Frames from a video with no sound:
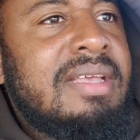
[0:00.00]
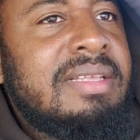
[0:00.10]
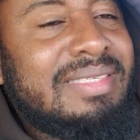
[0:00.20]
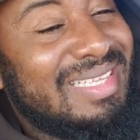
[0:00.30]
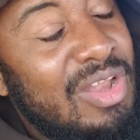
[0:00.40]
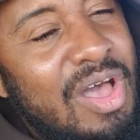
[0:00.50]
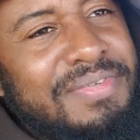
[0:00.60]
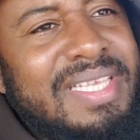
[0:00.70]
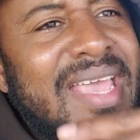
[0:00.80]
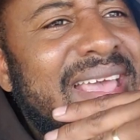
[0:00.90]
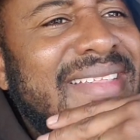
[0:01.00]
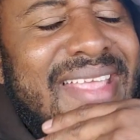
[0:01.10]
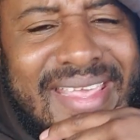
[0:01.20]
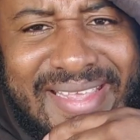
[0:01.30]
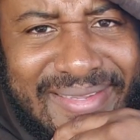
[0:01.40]
it's still offside, I
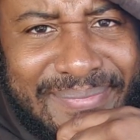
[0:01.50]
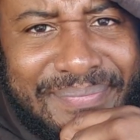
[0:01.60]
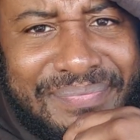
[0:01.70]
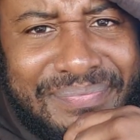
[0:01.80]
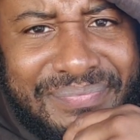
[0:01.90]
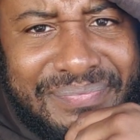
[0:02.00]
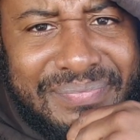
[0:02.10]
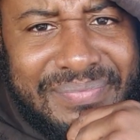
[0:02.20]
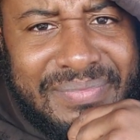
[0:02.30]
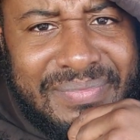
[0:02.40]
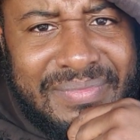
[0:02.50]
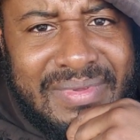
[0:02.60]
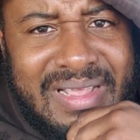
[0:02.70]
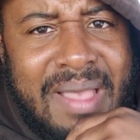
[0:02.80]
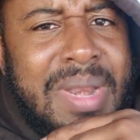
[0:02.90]
think.
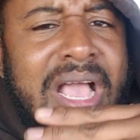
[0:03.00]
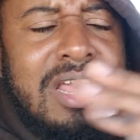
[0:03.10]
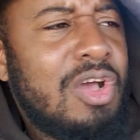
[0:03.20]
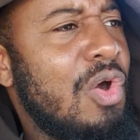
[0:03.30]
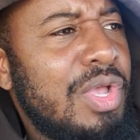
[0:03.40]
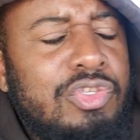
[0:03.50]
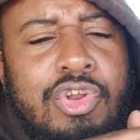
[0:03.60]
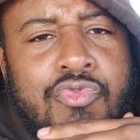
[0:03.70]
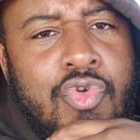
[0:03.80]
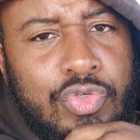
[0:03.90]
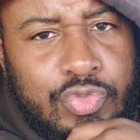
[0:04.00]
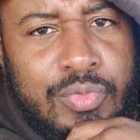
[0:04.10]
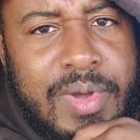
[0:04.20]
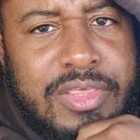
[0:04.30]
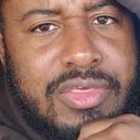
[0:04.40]
I'm not going to go into the rules
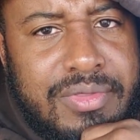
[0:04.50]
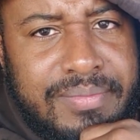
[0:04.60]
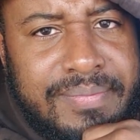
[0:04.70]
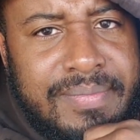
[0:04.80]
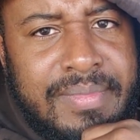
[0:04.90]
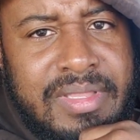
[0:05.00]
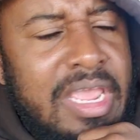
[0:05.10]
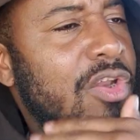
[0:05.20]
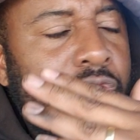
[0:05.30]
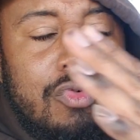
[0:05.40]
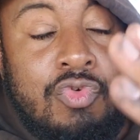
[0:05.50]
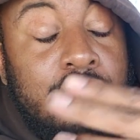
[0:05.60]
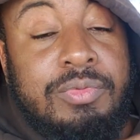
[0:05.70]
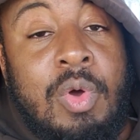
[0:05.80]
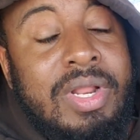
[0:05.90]
too much. They know the
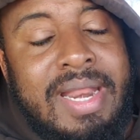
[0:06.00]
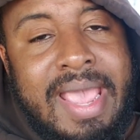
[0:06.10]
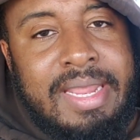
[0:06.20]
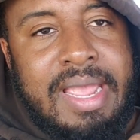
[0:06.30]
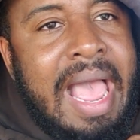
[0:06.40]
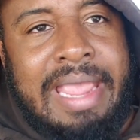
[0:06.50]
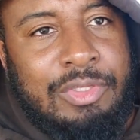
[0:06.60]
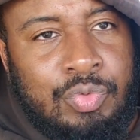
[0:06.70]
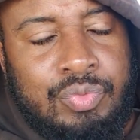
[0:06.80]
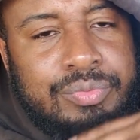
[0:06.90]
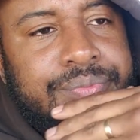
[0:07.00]
rules more than I, I do.